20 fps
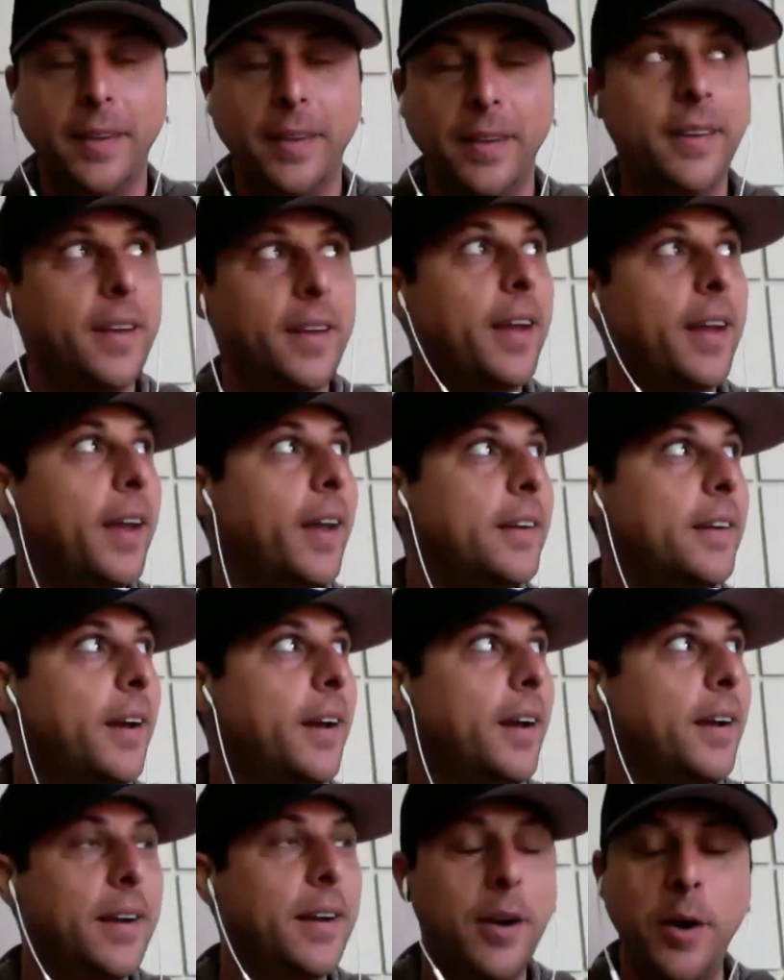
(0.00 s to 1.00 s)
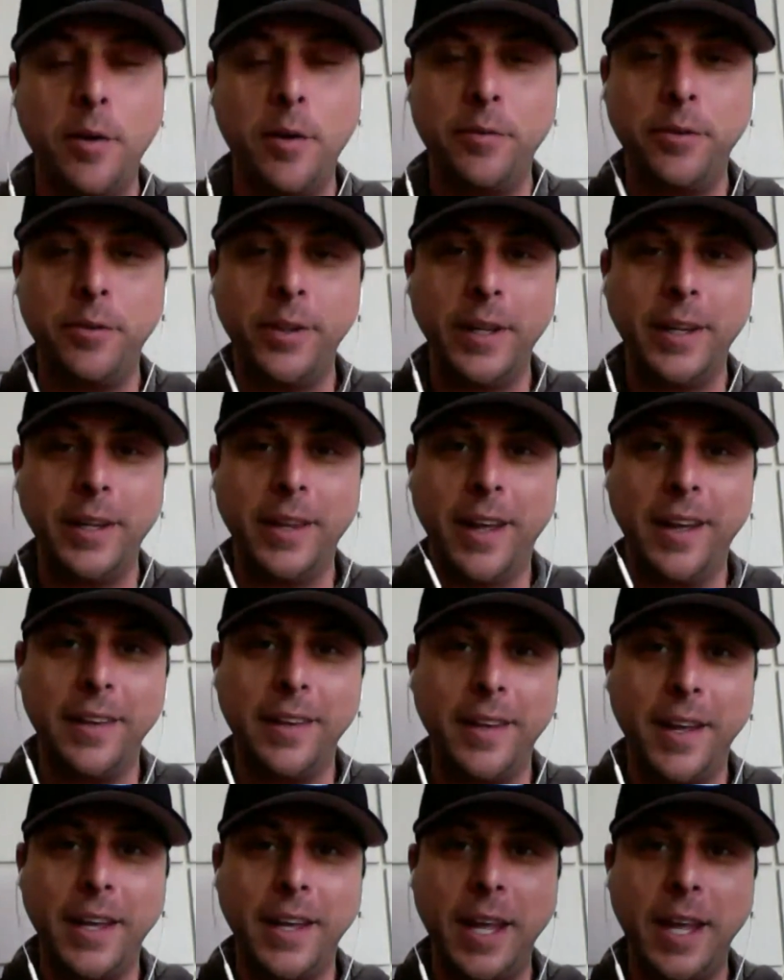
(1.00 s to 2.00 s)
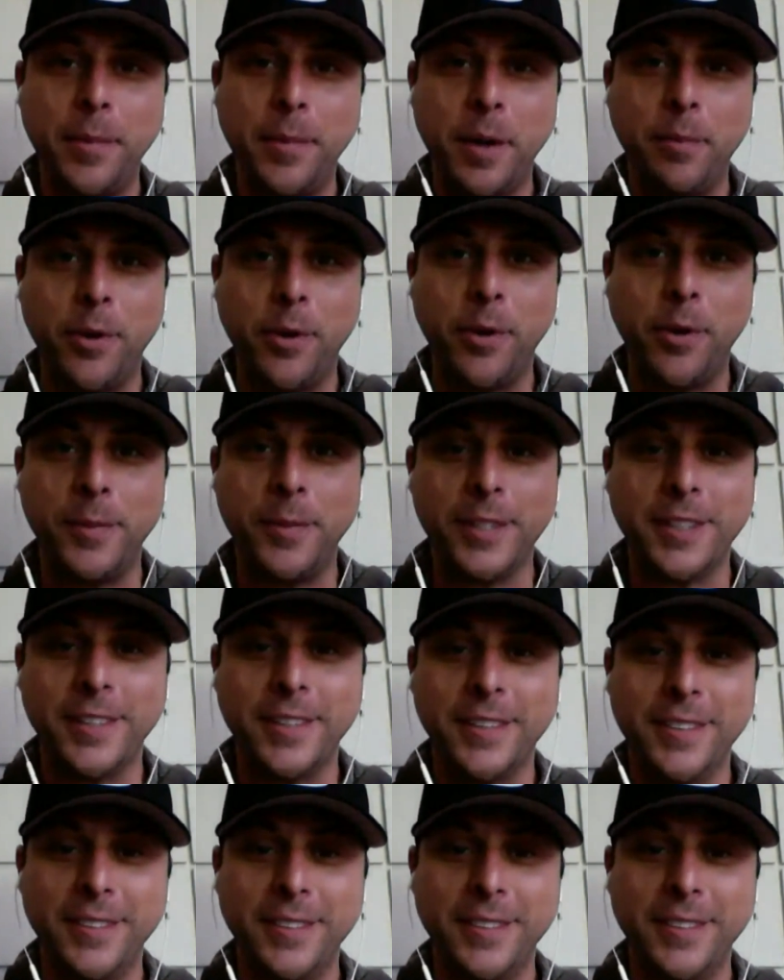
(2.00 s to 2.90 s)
and hopefully they keep their promise.